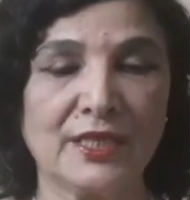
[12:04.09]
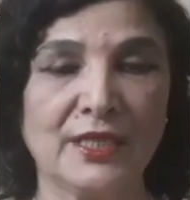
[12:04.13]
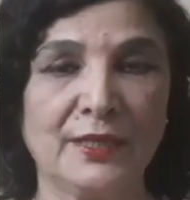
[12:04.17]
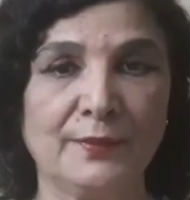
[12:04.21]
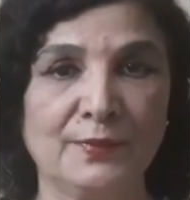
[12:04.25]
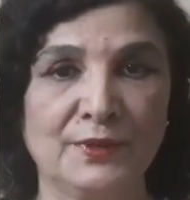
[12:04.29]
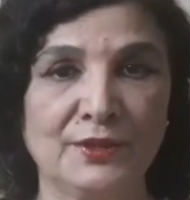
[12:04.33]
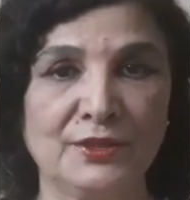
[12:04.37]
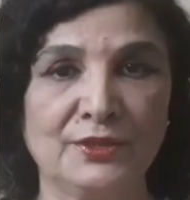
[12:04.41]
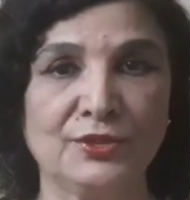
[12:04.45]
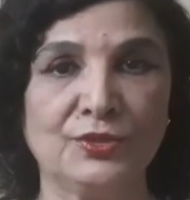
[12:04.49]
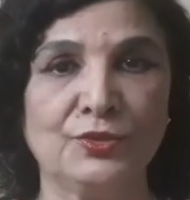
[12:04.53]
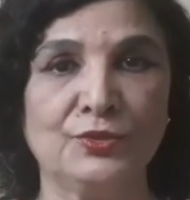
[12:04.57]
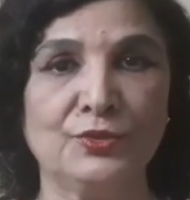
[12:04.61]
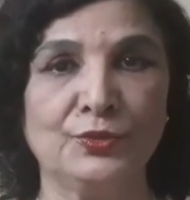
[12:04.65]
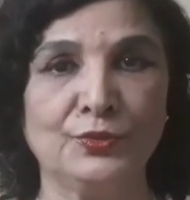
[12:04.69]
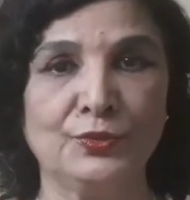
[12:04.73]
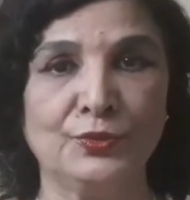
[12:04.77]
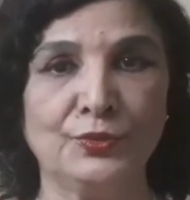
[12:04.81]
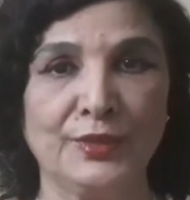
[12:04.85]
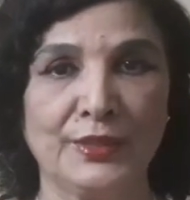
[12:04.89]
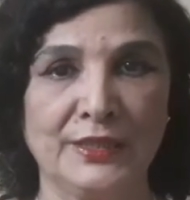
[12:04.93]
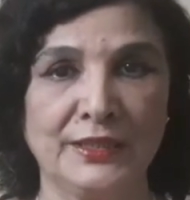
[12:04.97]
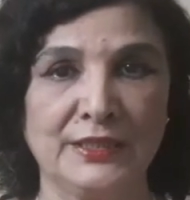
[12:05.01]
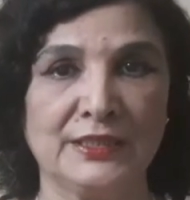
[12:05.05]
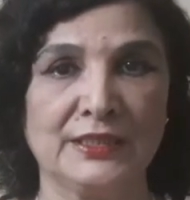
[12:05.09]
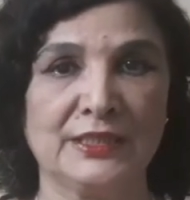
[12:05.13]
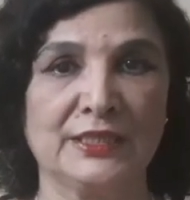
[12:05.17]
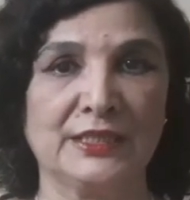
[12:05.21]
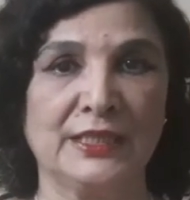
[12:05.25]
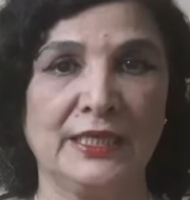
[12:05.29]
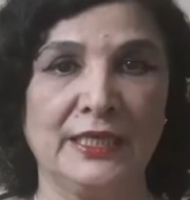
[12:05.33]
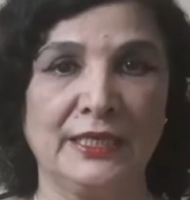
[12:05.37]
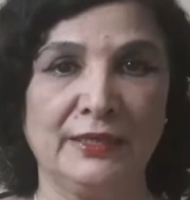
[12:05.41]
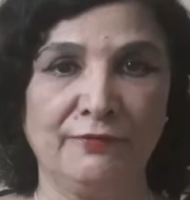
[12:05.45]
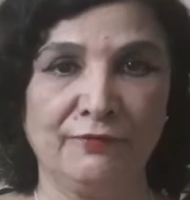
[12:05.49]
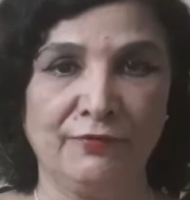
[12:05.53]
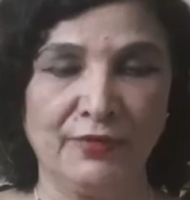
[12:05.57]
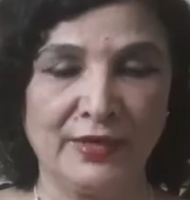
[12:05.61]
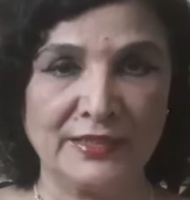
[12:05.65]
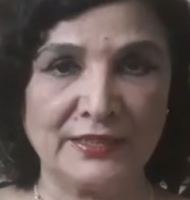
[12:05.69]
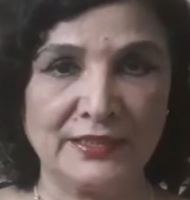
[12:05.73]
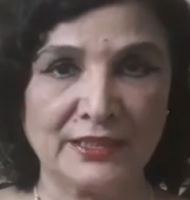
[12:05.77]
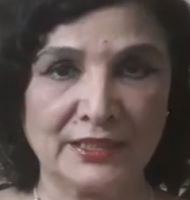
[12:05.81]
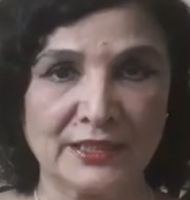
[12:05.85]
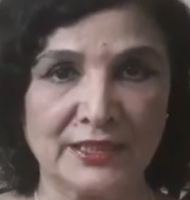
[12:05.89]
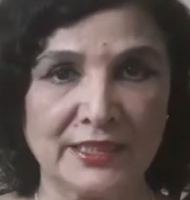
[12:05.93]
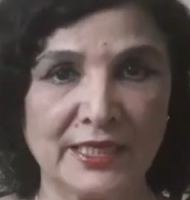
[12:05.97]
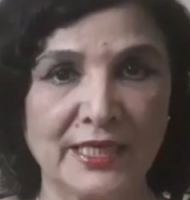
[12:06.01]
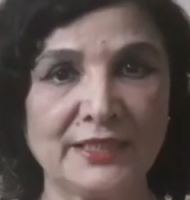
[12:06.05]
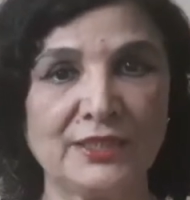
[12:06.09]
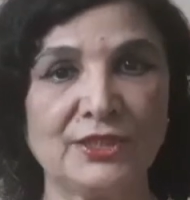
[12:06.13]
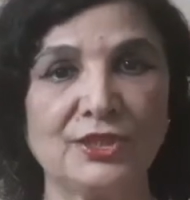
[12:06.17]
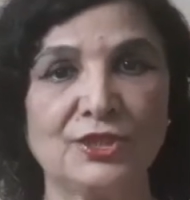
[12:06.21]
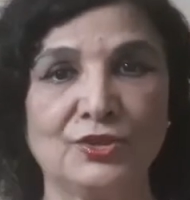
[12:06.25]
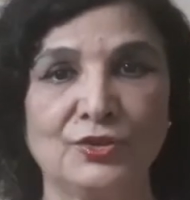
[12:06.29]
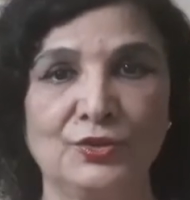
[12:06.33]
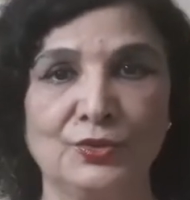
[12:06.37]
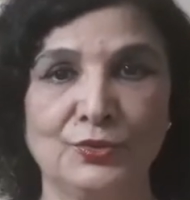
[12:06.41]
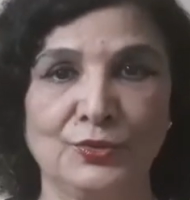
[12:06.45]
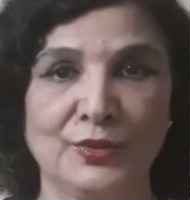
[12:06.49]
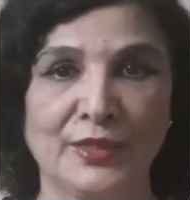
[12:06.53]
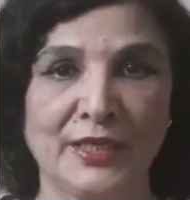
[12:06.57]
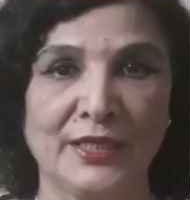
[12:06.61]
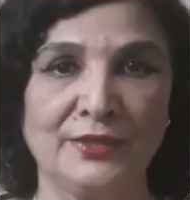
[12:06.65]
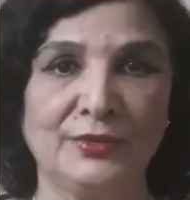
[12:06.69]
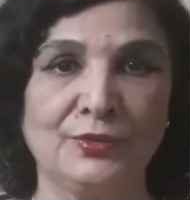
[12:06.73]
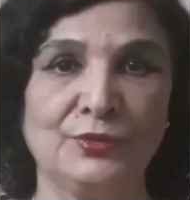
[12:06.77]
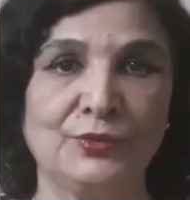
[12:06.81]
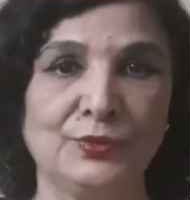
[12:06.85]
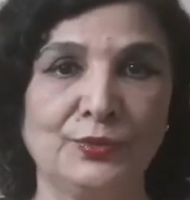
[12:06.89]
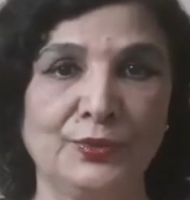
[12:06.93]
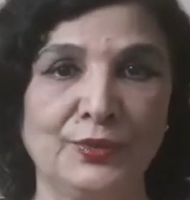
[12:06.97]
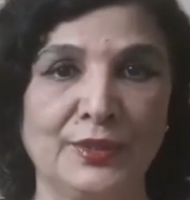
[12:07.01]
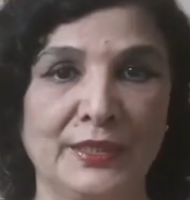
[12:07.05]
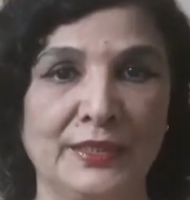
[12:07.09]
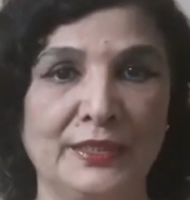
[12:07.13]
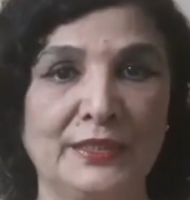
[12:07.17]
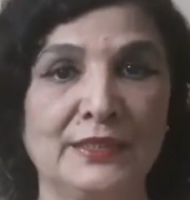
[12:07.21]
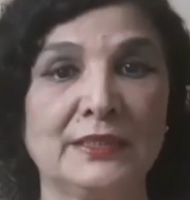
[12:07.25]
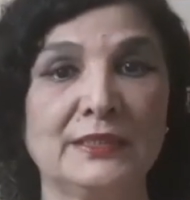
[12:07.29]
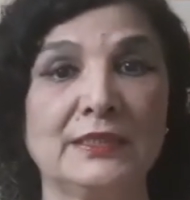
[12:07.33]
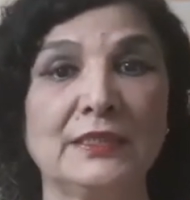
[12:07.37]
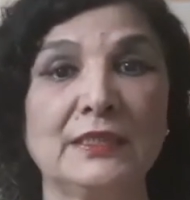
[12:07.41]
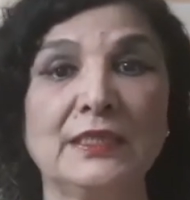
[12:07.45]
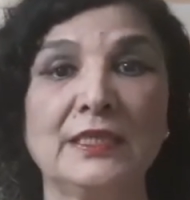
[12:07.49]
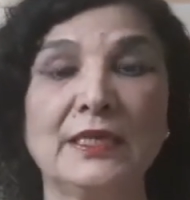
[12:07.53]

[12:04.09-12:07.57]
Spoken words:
able to do it in one stretch, you can do it,